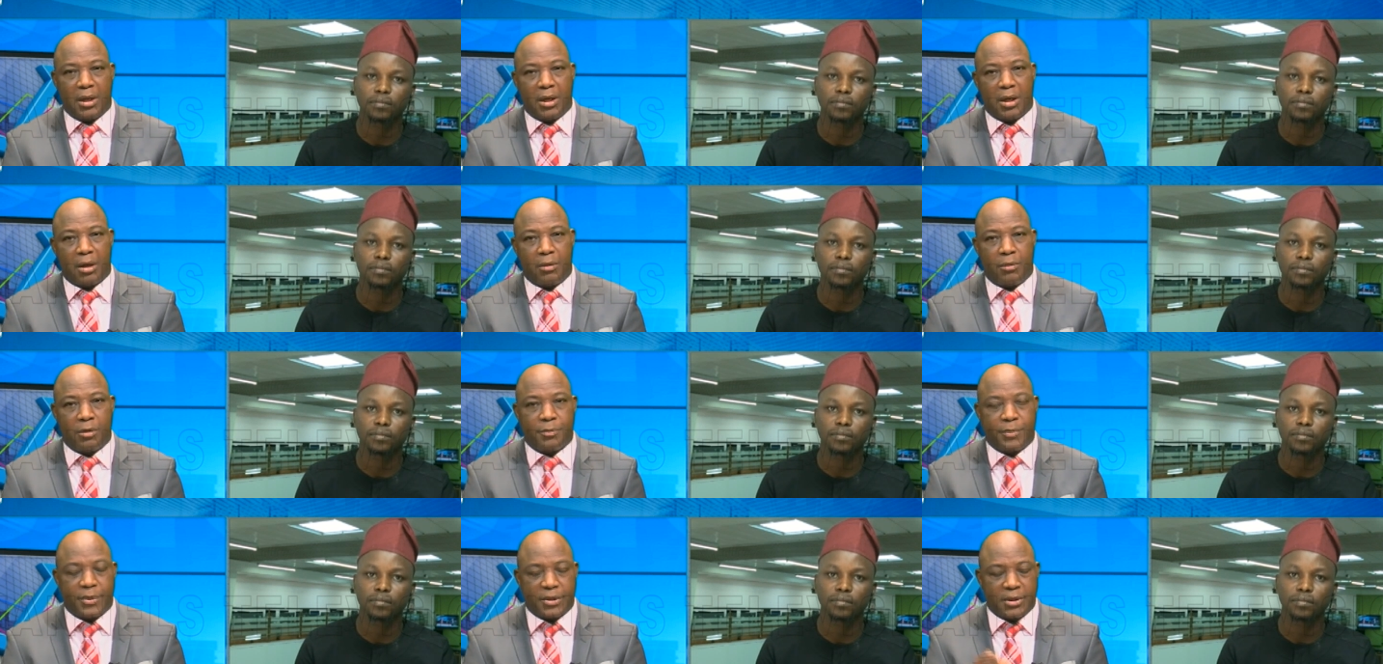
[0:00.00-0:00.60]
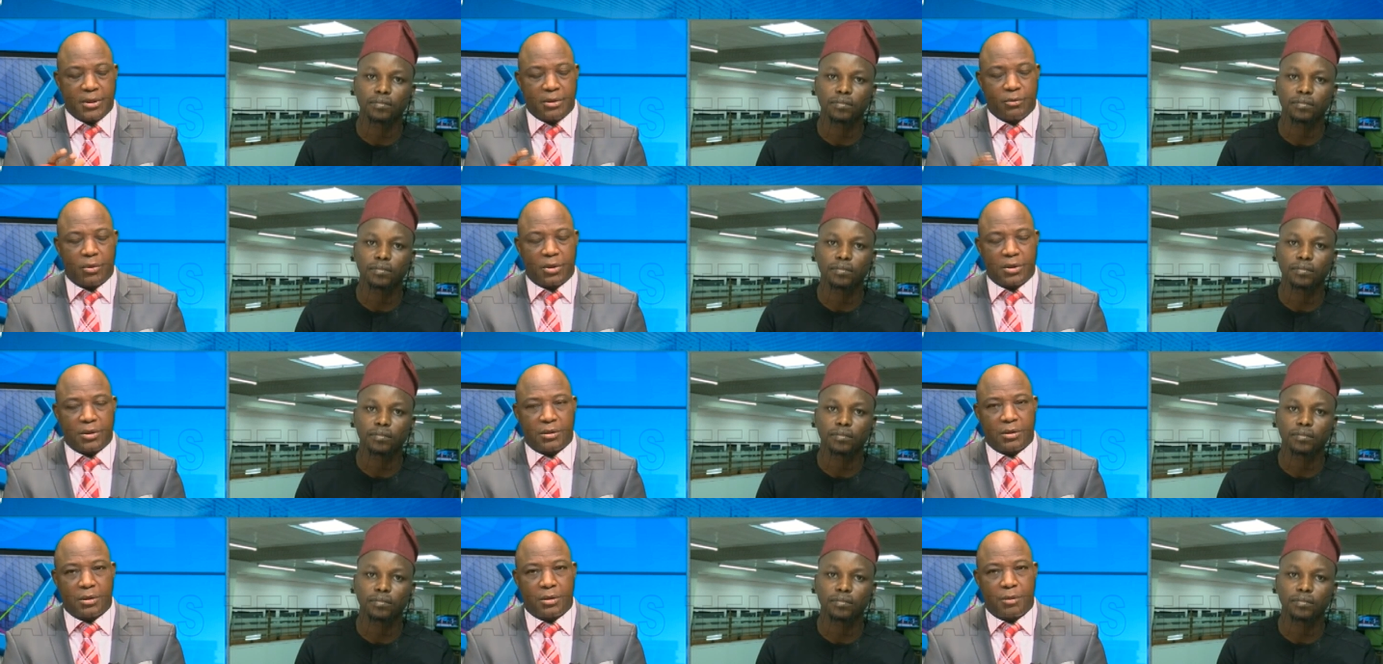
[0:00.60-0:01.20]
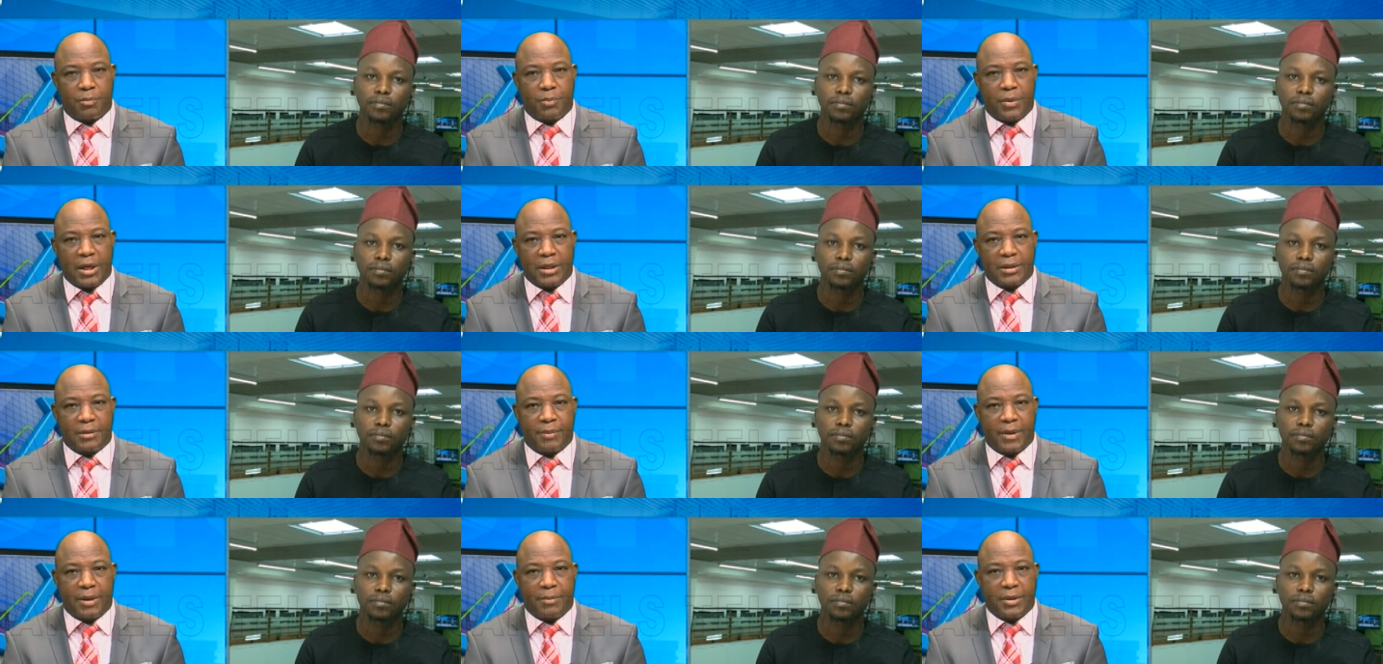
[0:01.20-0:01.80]
Speaker 1: Uh, one person was
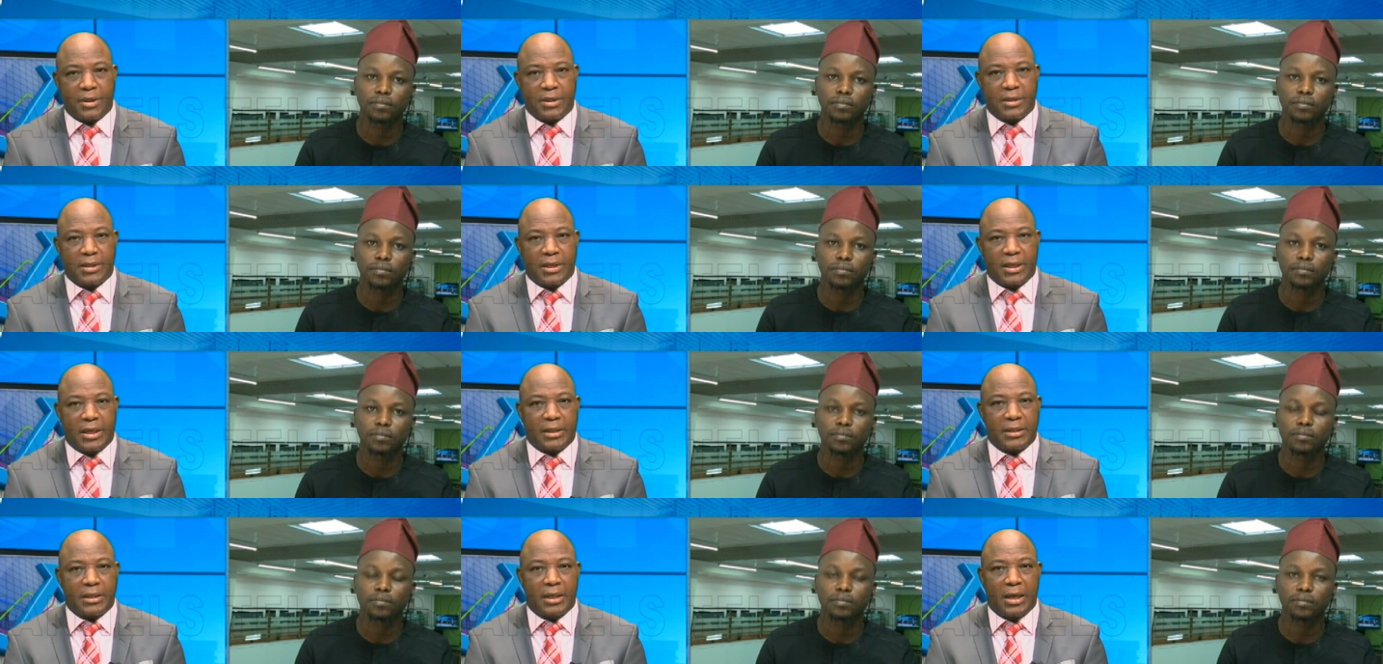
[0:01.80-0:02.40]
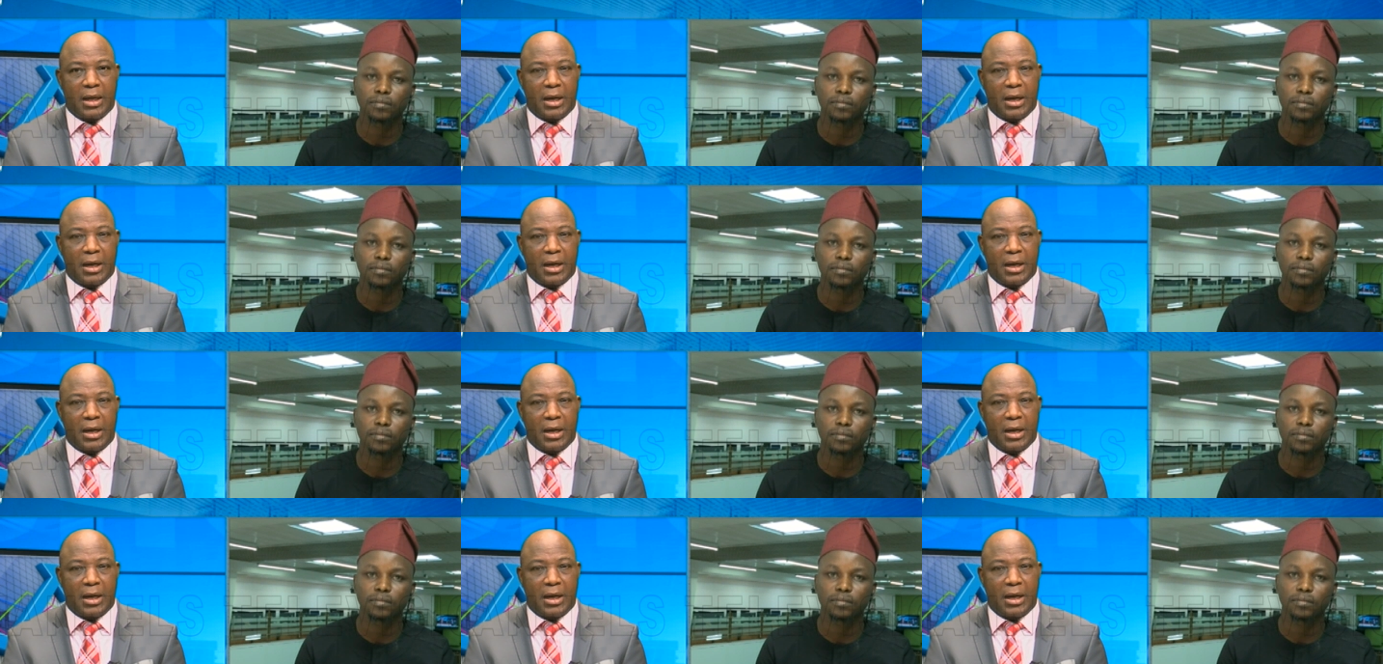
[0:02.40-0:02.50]
replaced by, by, the Senate.